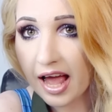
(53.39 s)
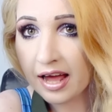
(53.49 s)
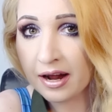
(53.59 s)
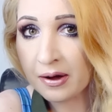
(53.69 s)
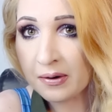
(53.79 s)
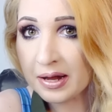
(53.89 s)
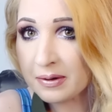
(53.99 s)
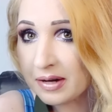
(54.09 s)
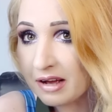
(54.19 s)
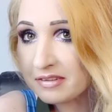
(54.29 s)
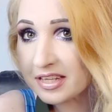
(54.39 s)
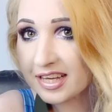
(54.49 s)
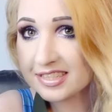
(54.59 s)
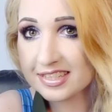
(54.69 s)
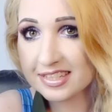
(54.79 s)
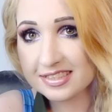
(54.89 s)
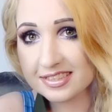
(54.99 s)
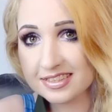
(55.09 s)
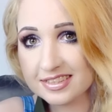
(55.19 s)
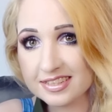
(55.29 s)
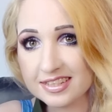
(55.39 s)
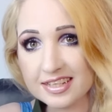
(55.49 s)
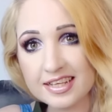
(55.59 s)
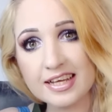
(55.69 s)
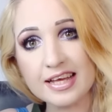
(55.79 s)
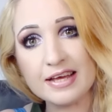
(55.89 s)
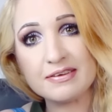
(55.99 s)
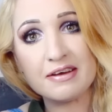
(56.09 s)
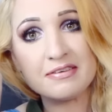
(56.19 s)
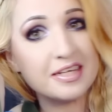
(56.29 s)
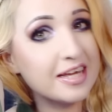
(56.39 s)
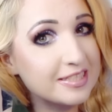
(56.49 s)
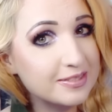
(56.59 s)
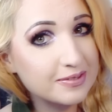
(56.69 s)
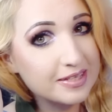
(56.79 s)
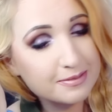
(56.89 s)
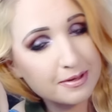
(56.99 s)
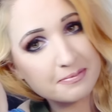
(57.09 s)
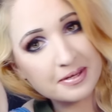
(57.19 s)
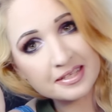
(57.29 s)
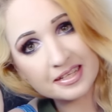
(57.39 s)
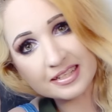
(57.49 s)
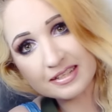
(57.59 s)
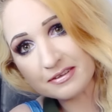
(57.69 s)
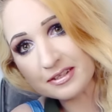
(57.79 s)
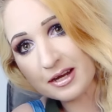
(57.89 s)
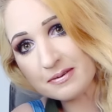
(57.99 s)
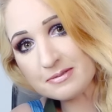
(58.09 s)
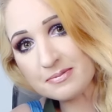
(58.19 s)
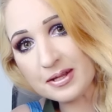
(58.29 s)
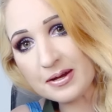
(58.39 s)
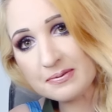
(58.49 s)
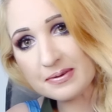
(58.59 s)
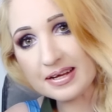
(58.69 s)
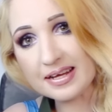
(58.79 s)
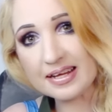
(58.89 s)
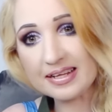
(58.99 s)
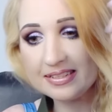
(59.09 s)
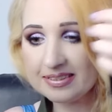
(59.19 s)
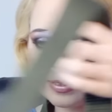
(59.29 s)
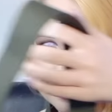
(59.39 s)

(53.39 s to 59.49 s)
Now, anyone have any guesses? If you have any guesses what this might be, then leave it in the comments below and